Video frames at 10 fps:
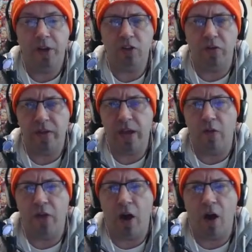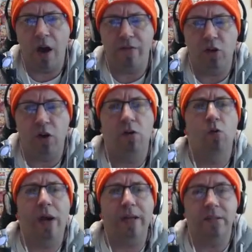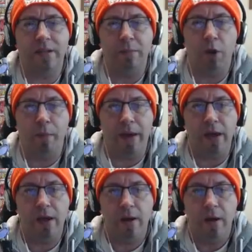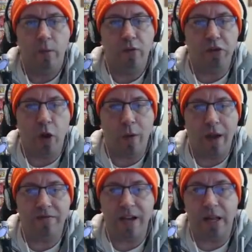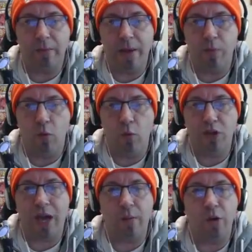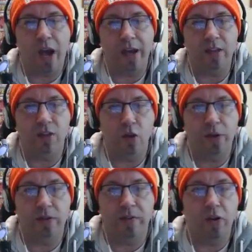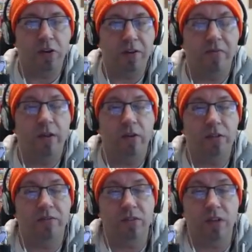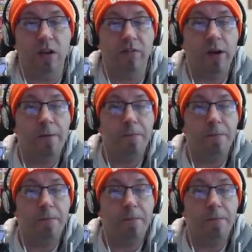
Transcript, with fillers: on the on the Hive you can't all get into the same lobby, we've got no way of telling people which game we're going into because if they're on a, on a different server,